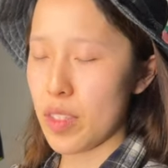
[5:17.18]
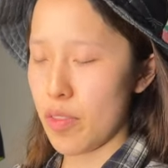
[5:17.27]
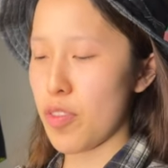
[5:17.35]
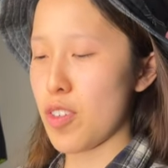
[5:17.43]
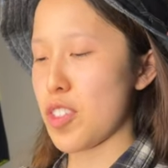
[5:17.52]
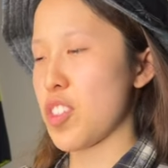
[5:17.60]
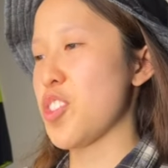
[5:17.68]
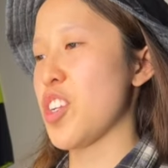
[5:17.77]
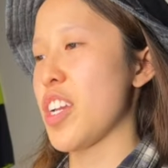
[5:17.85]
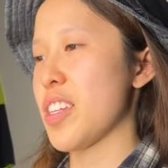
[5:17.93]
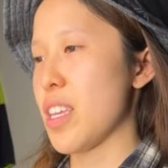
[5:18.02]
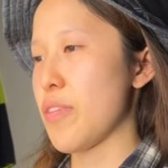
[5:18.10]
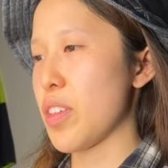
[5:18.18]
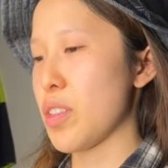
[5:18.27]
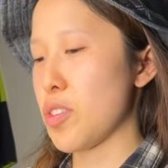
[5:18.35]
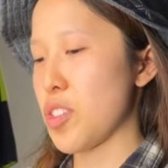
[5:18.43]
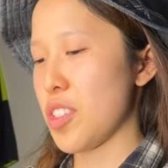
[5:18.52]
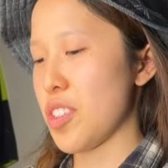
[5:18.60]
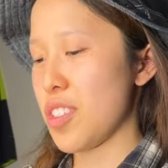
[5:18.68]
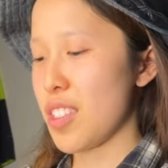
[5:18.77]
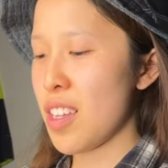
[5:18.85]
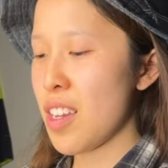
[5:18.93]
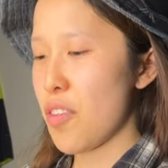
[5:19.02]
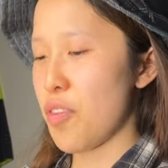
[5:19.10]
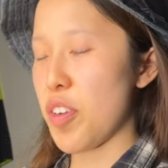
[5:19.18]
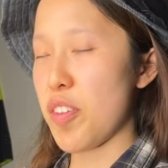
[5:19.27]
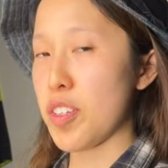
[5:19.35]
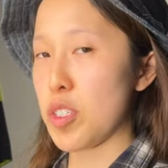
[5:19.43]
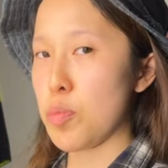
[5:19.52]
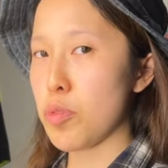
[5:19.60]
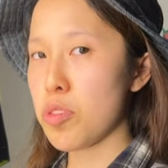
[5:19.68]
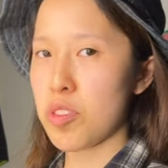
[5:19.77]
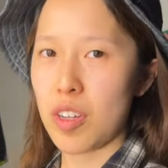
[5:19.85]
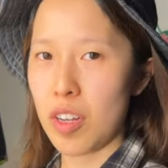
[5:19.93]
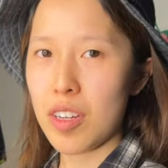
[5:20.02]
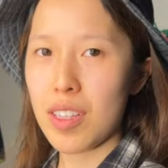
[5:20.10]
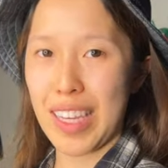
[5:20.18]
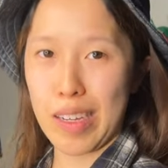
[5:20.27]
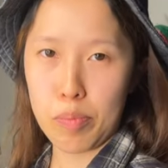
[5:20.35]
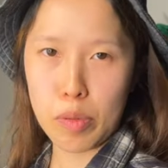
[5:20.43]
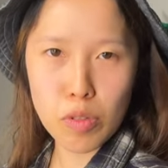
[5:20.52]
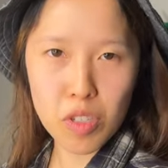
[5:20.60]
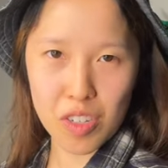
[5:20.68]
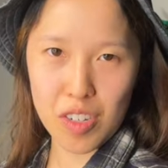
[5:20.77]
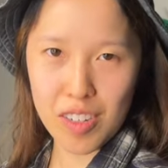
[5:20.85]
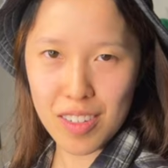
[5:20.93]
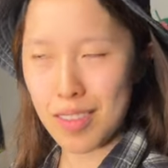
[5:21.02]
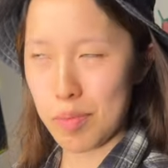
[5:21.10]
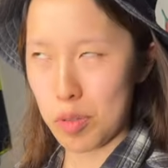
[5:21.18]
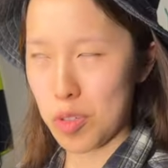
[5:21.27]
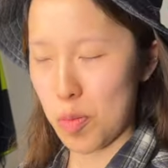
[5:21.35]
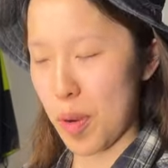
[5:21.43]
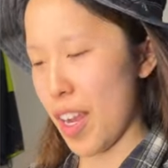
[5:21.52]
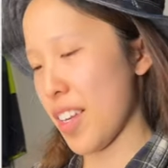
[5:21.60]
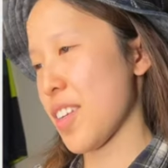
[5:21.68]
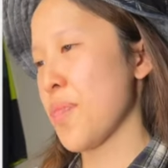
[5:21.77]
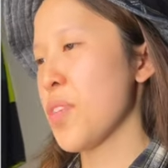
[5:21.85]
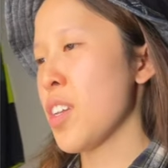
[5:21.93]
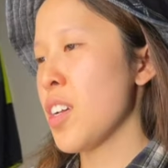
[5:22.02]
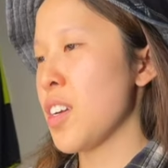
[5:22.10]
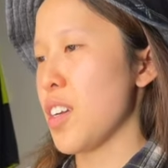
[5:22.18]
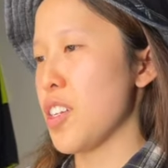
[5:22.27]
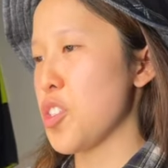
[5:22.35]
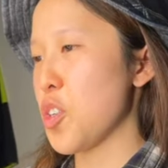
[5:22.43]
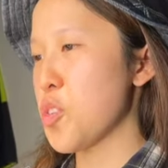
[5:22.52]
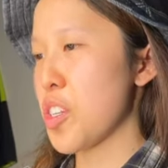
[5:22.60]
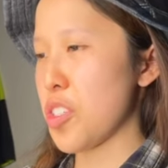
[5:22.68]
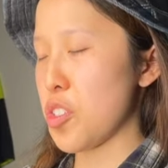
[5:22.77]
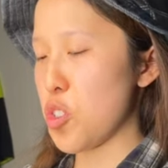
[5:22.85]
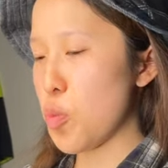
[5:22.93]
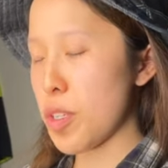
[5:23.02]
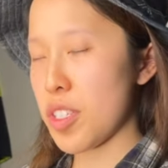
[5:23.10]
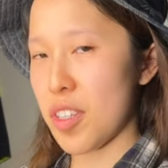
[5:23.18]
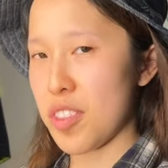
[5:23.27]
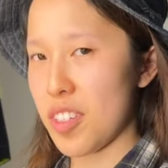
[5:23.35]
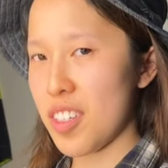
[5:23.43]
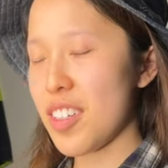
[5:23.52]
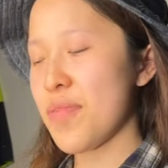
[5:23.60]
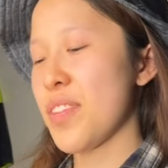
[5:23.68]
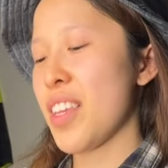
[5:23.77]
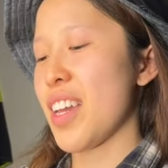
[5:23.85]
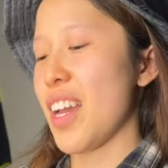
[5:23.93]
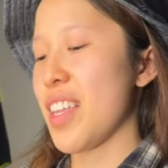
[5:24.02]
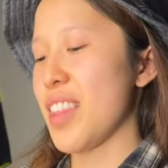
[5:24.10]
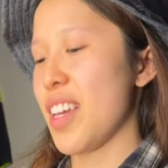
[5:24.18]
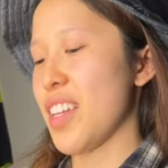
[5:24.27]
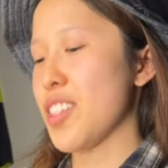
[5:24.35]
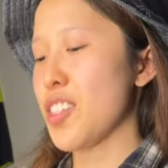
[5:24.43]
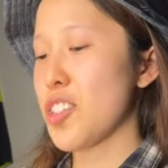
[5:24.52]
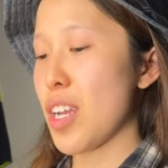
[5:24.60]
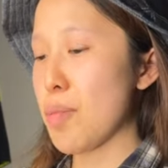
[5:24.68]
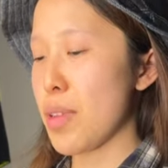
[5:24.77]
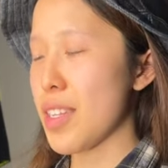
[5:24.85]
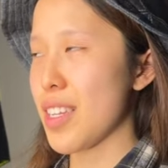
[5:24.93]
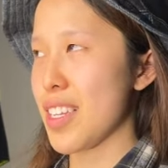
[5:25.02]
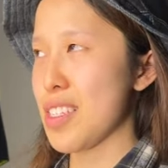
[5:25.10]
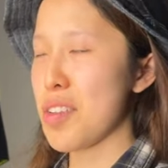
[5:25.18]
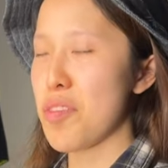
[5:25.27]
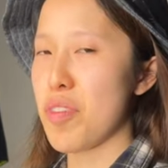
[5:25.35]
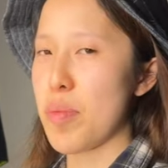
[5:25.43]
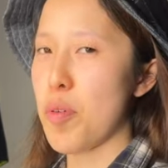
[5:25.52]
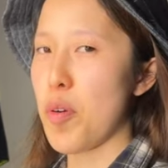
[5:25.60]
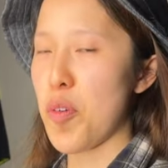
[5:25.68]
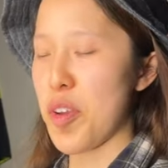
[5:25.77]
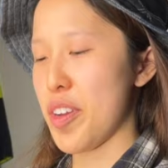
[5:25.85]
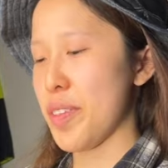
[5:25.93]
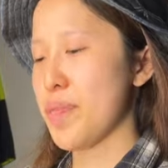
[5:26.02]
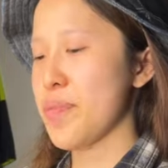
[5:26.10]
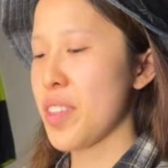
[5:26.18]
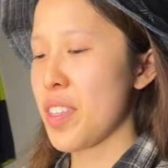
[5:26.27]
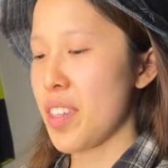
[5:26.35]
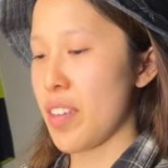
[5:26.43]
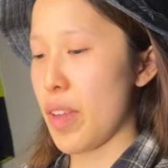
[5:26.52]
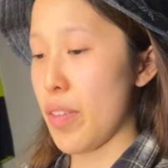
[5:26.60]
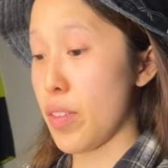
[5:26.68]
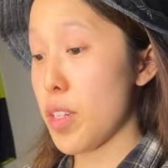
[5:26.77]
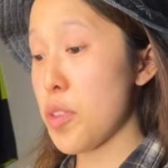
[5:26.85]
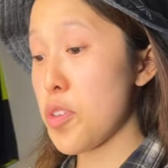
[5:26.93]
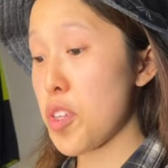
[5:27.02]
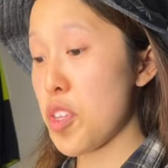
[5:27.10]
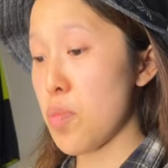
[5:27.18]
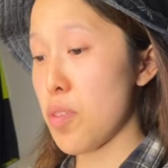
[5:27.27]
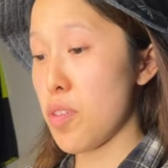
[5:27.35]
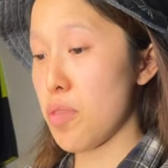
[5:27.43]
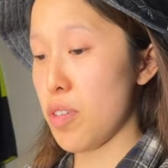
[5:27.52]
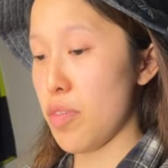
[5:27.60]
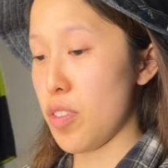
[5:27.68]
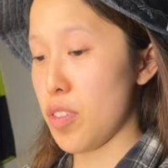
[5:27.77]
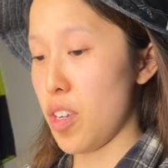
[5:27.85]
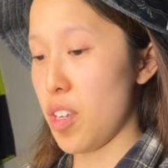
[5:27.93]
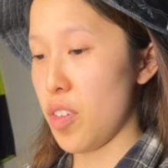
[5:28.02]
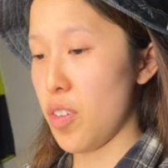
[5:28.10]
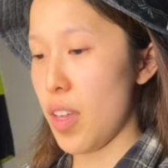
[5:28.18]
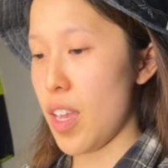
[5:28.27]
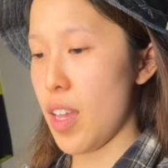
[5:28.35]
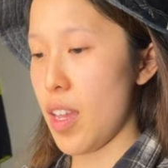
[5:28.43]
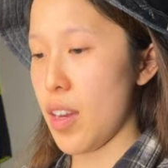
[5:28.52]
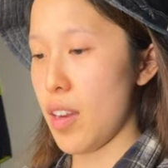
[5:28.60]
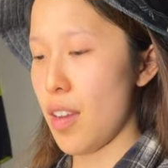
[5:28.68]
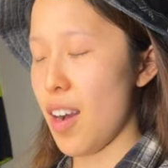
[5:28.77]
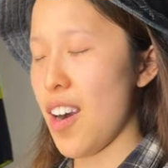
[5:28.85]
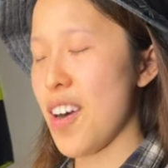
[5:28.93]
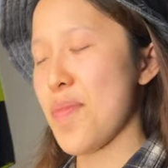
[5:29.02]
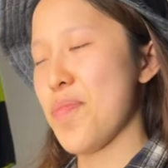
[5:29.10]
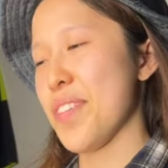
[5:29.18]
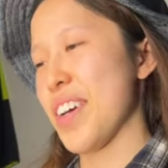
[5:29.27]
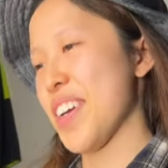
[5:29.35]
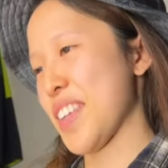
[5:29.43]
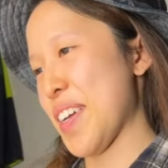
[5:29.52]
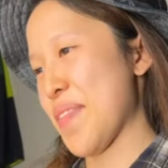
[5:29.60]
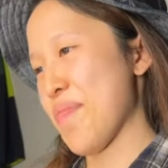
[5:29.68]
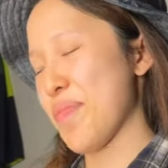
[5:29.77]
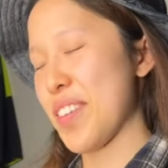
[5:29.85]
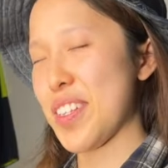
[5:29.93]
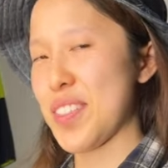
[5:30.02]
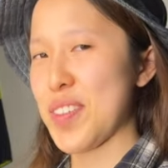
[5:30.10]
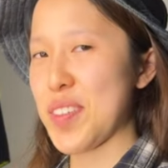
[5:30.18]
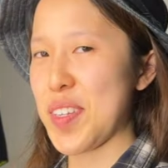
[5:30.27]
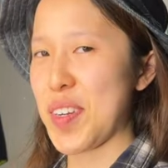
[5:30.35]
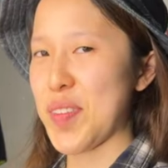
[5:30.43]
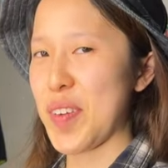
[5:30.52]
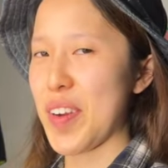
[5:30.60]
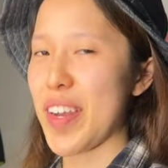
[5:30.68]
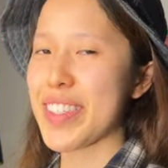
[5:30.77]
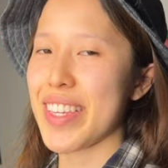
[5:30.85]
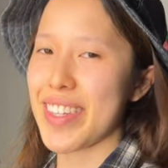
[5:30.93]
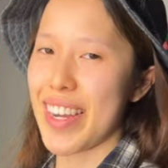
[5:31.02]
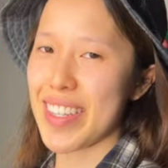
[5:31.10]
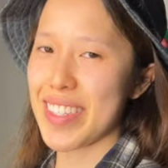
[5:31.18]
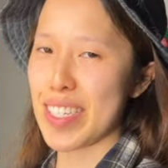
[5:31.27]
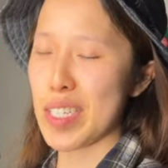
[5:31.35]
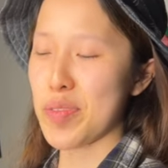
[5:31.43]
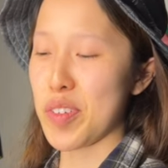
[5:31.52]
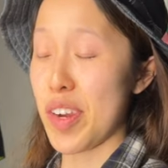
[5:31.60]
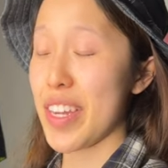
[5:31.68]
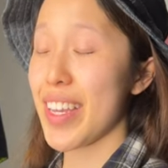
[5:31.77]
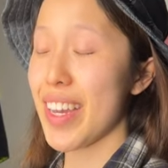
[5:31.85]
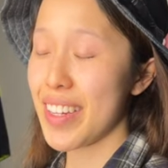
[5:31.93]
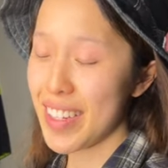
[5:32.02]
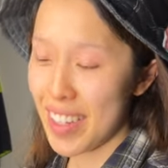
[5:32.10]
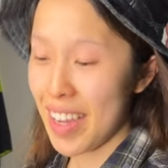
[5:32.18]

first gen evolutions, Flareon is Booster, like Booster Pack. Jolteon is Jupisunda, and then Shamid is Vaporeon. We have another Cubone Reverse Holo, and oh, okay, there's our Secret Rare. It's a Ninetales floor. Again,